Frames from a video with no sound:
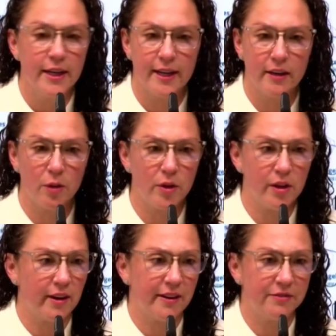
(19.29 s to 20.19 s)
And I went
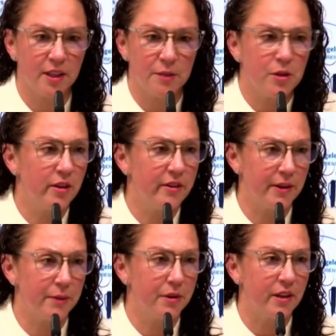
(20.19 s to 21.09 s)
in at halftime and you give
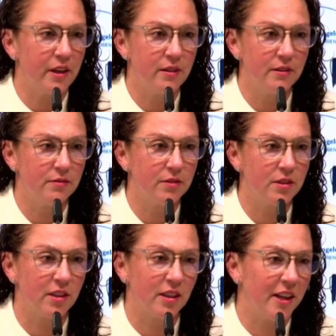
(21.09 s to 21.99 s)
empathy. You
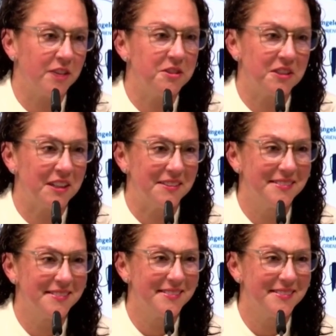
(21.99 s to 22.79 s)
say, I understand.